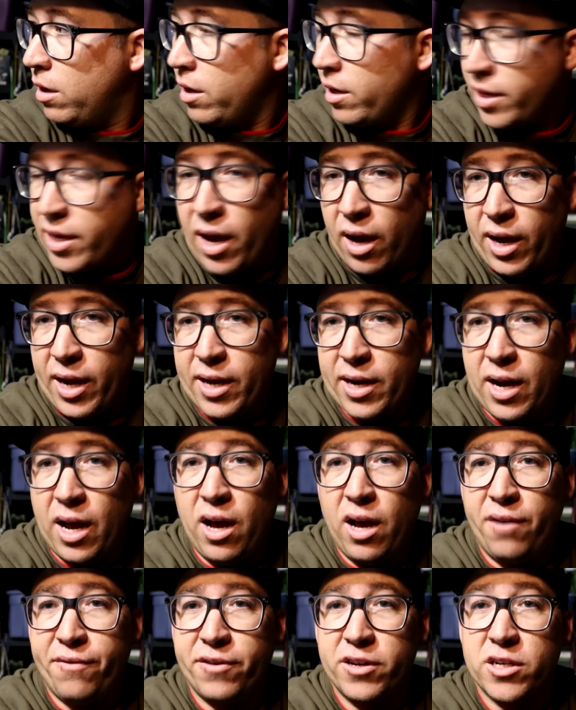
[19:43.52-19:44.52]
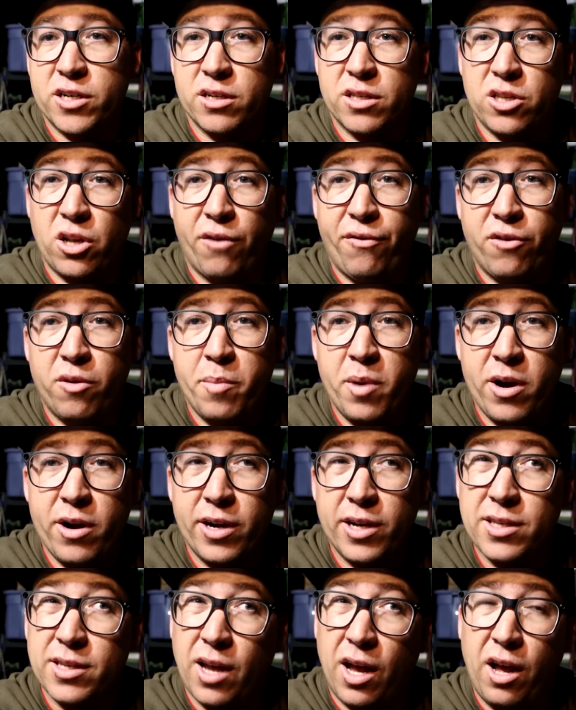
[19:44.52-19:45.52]
Yeah, I had a half-inch. So for
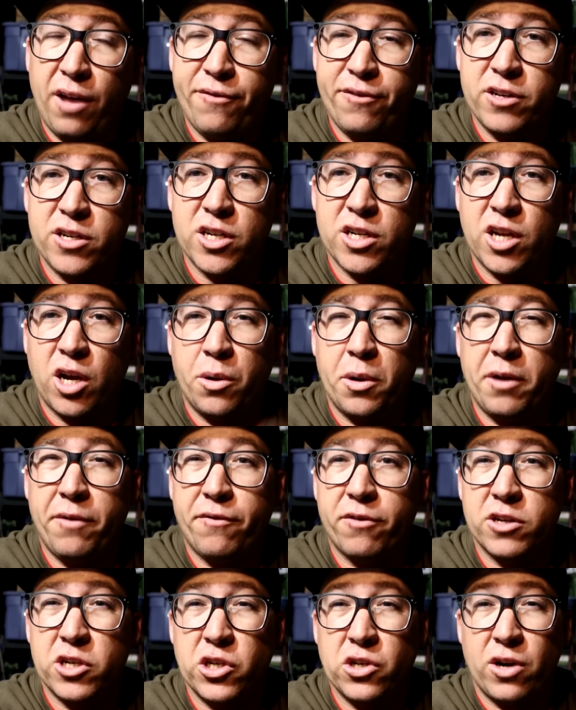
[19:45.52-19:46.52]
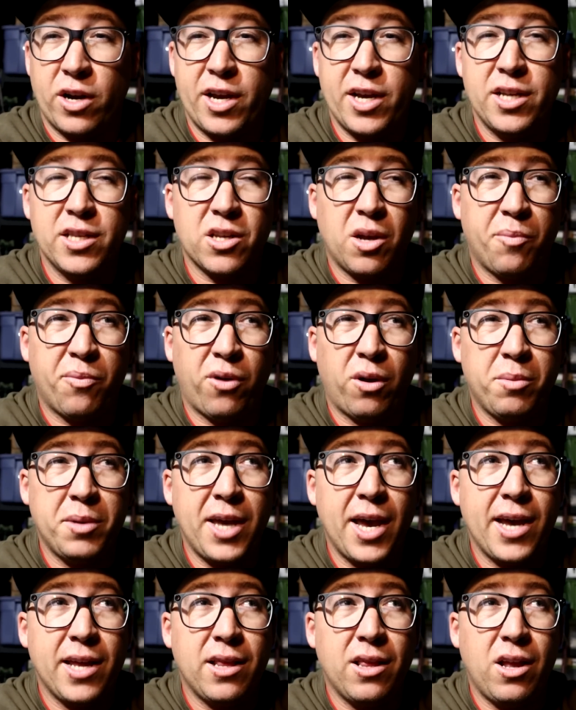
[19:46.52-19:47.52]
Americans, half-inch of toe in. For Australians, I probably
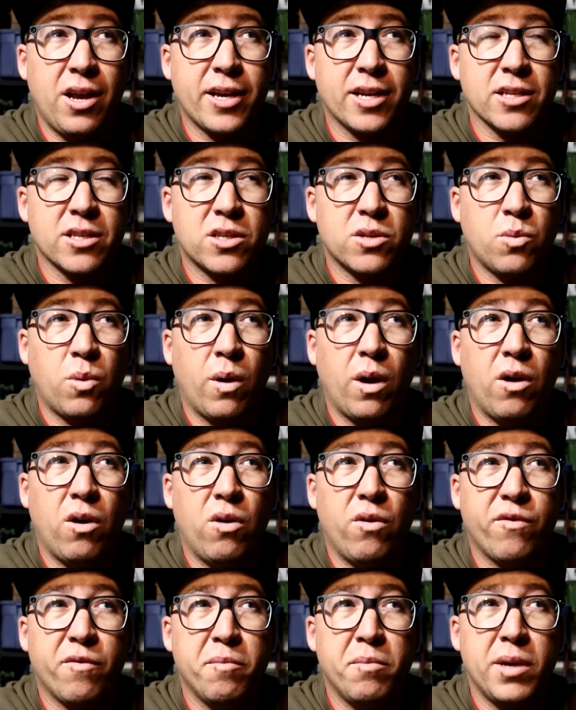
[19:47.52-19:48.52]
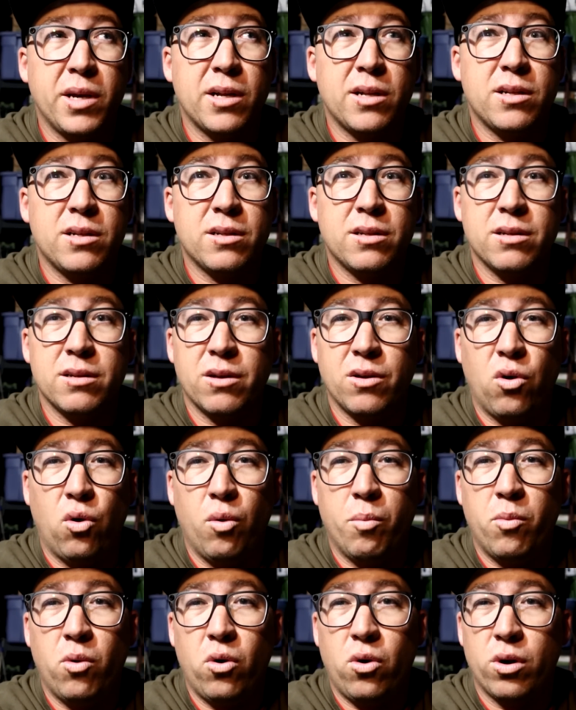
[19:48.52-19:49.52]
had like 12 mil
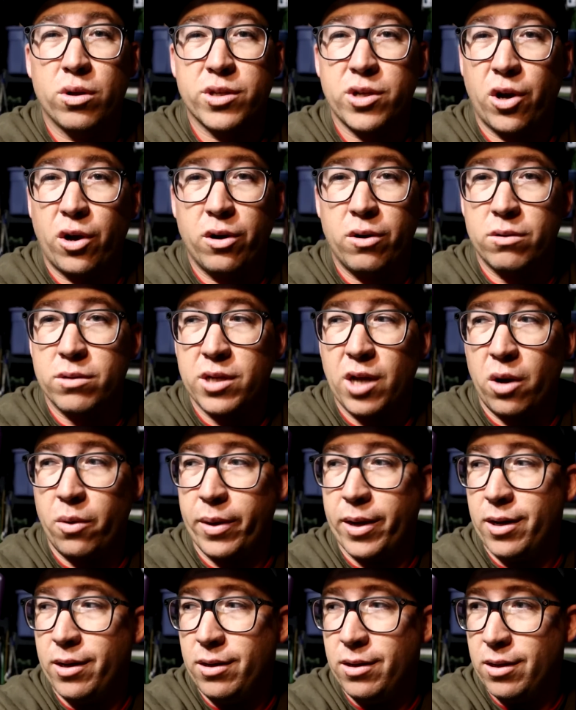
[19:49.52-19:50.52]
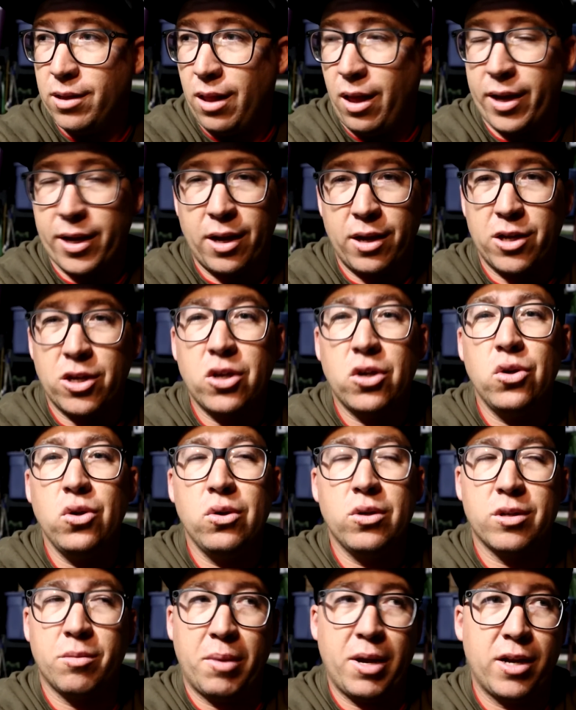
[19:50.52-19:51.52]
or more total toe in. Like a
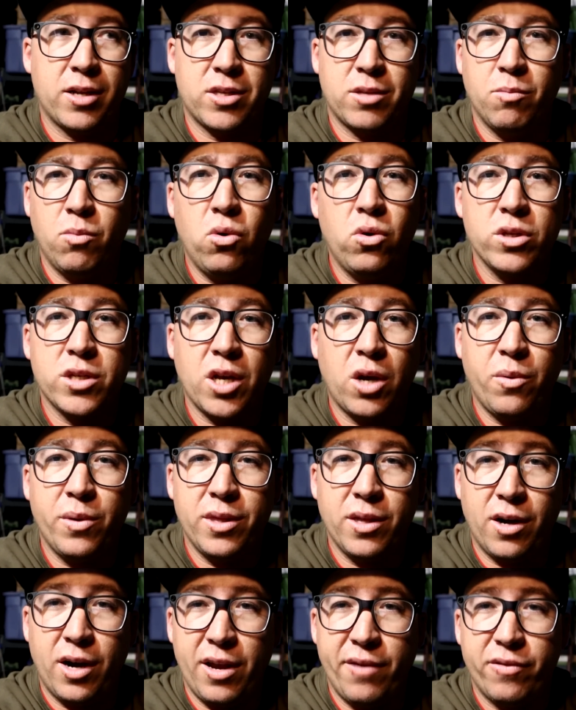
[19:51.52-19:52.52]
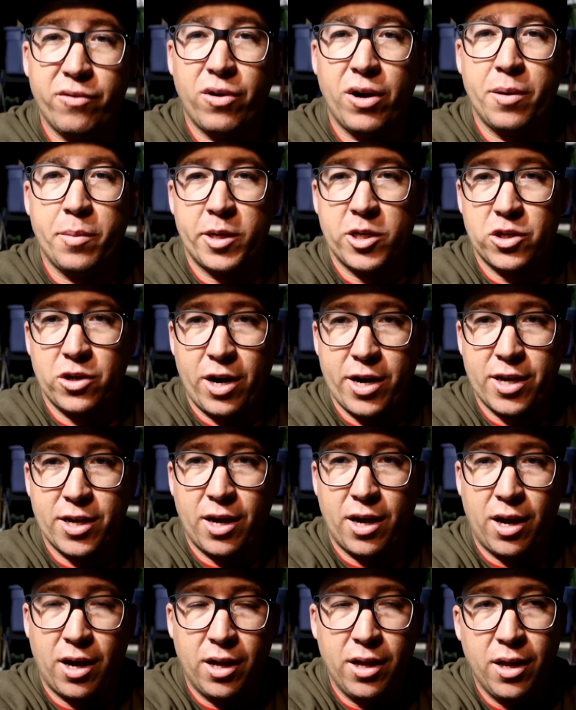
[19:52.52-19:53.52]
huge amount of... More toe in than I even run in my track
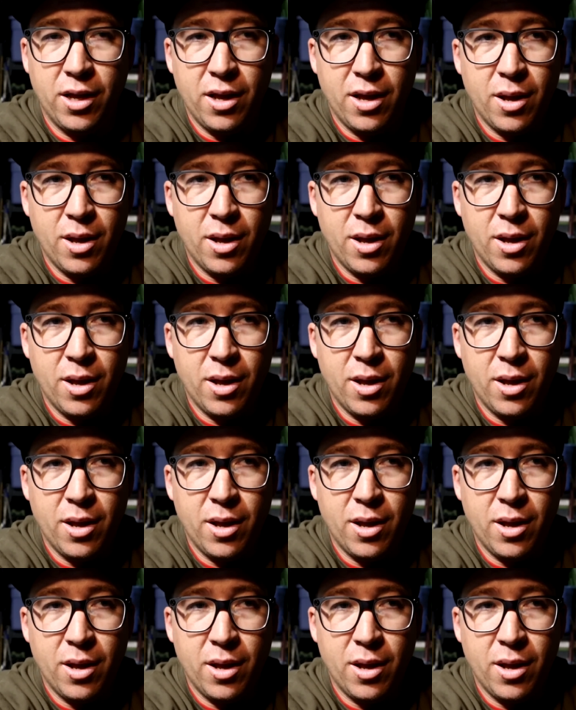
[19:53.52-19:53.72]
car.